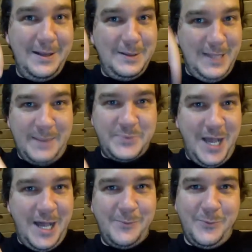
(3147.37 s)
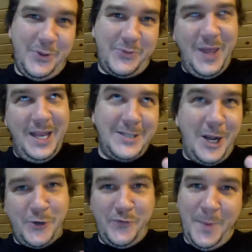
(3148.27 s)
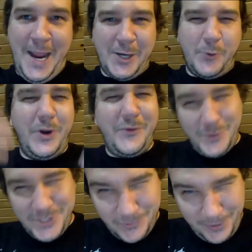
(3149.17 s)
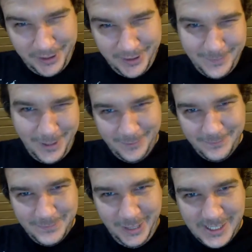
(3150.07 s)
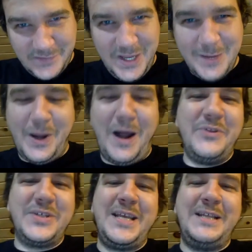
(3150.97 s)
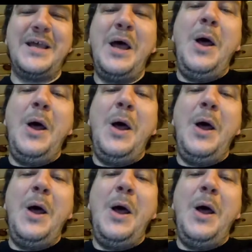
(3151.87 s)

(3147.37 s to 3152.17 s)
laptop with Docker for Mac or whatever, which is running in Linux VM behind the scenes,